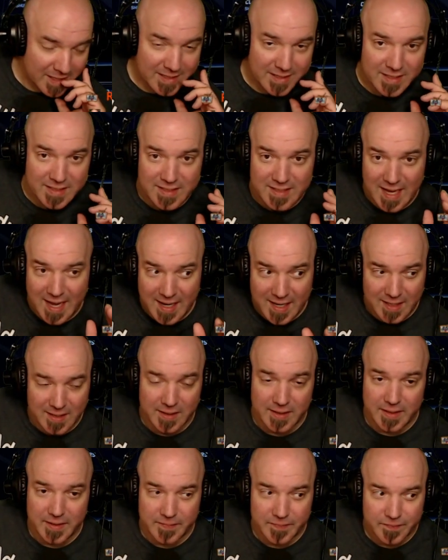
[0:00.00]

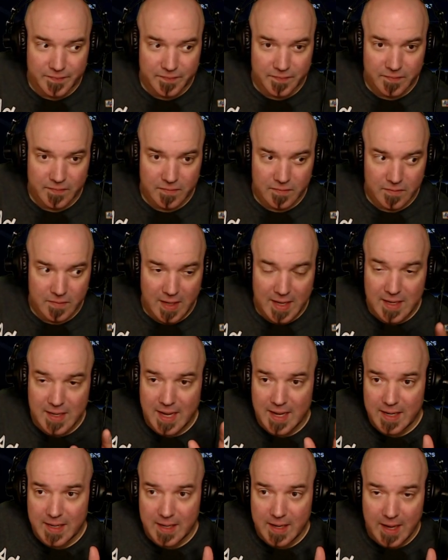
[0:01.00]
Secondly,
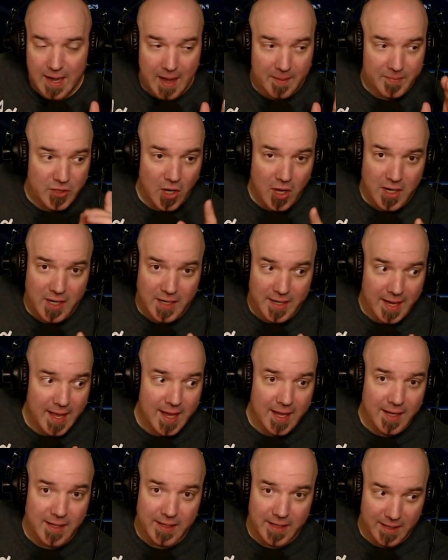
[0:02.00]
I'm talking to
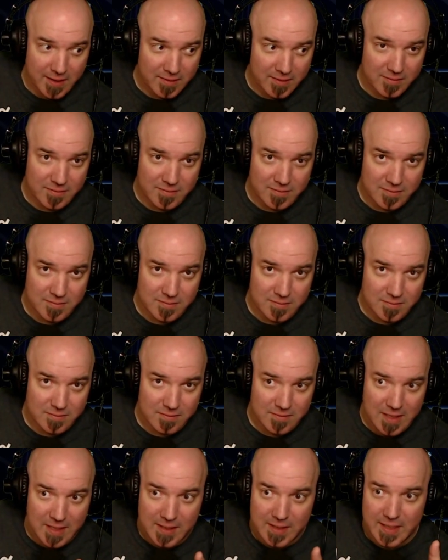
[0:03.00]
Elliot.
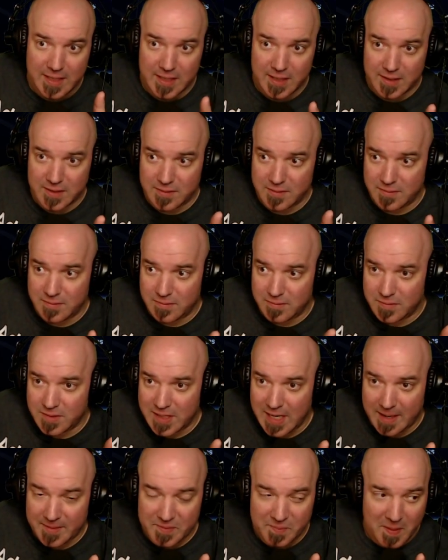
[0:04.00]
Elliot
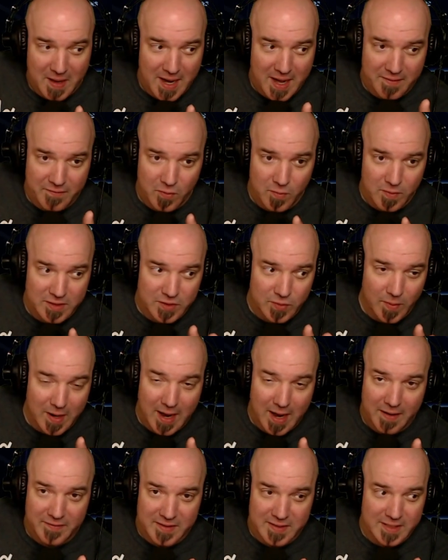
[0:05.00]
stops by every once in a
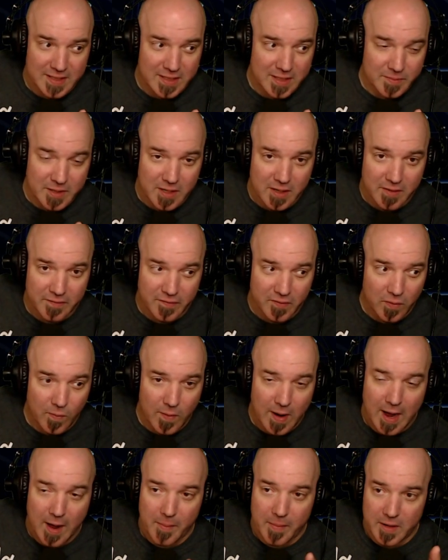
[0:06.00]
while. I haven't seen him here for a
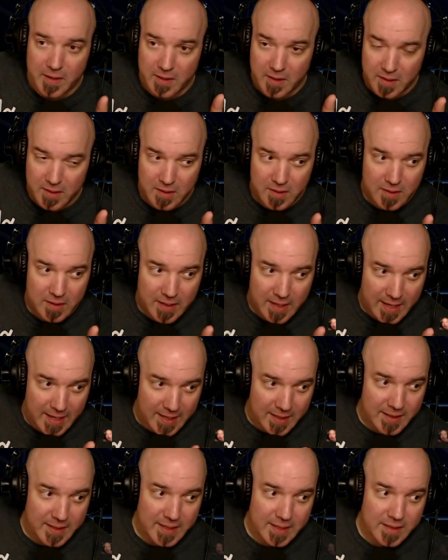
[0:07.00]
while, but
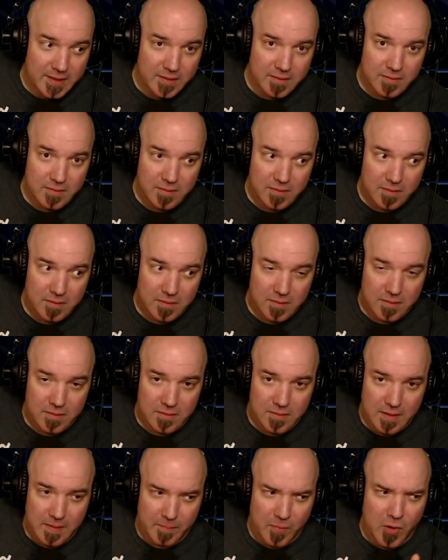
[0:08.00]
Elliot
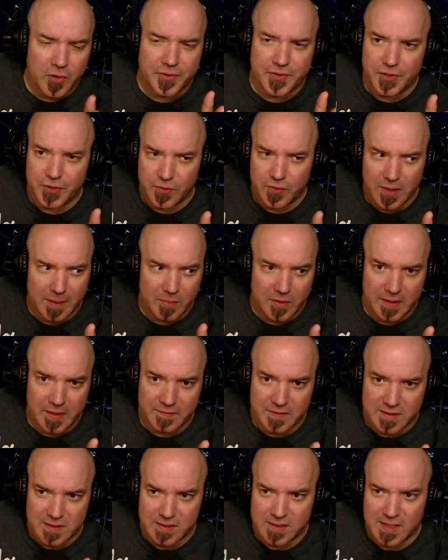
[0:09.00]
Muldoon, I believe
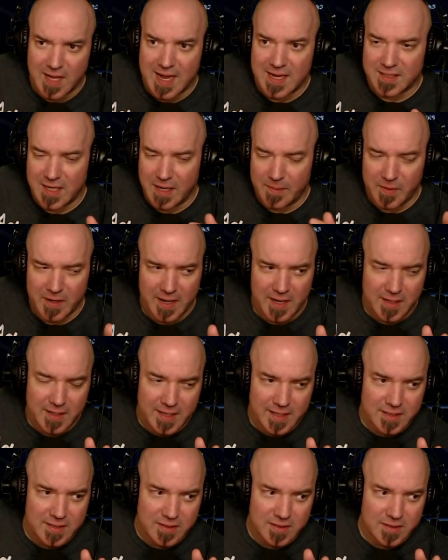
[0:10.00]
is his last name. But
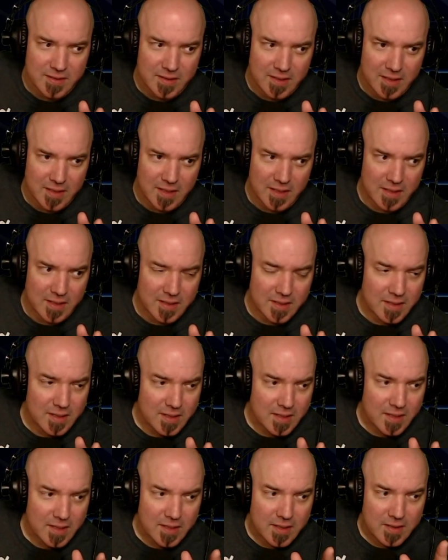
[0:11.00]
Elliot's
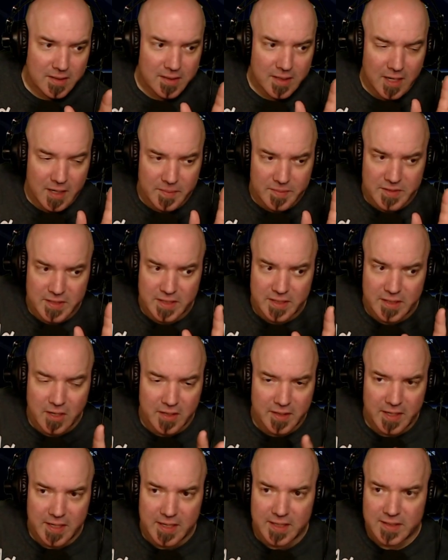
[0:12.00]
comes in
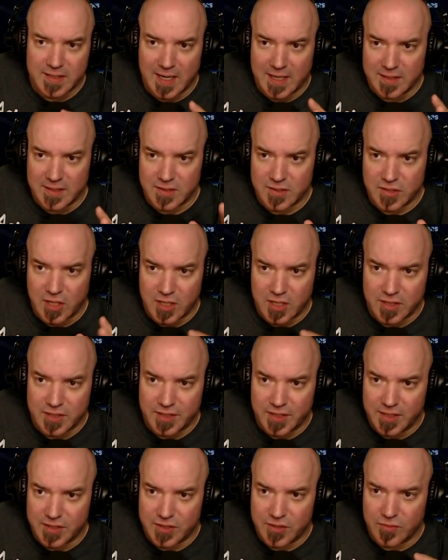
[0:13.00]
on the Inside Star
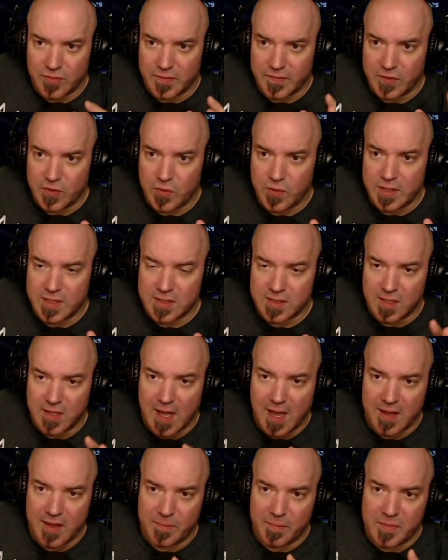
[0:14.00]
Citizen Review. He does a
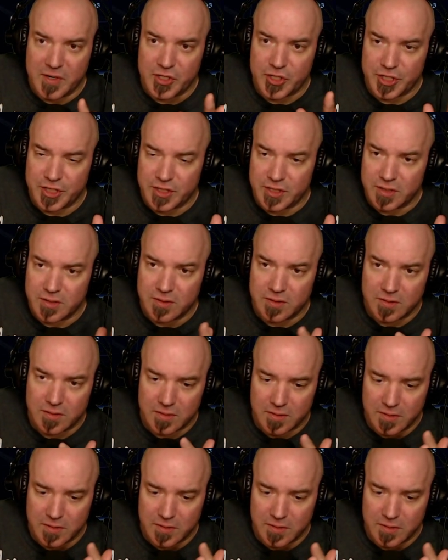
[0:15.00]
lot of the mission